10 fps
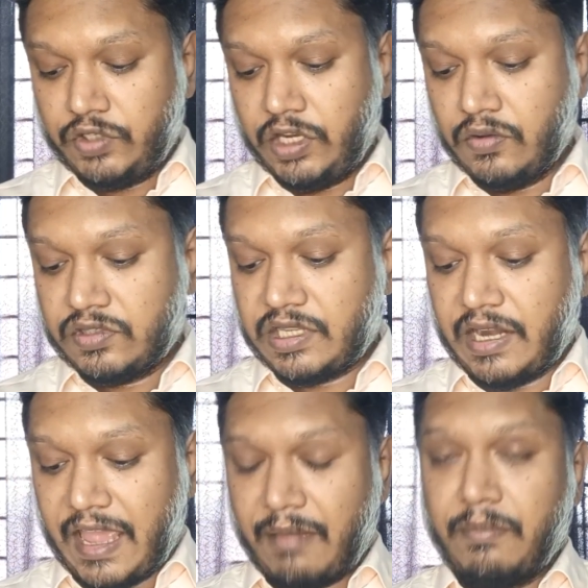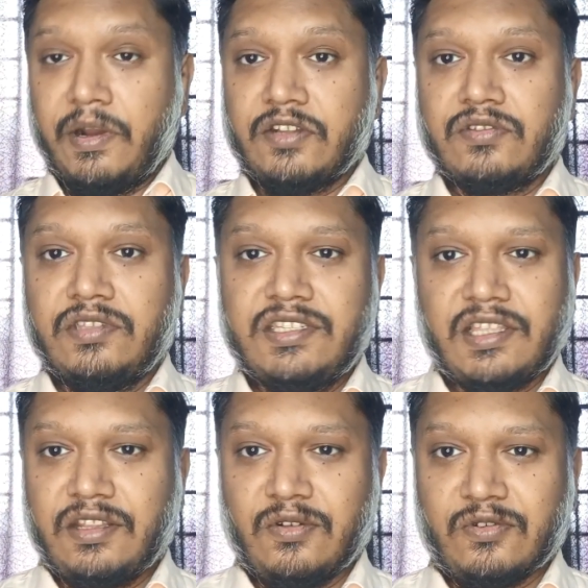woody notes, and amber. So
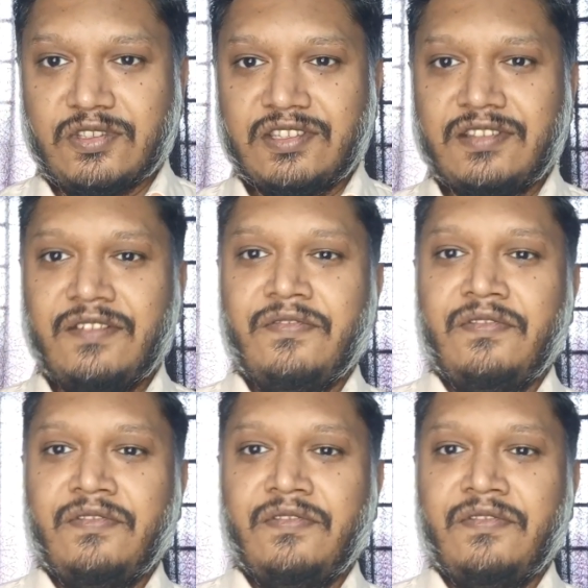these are the notes.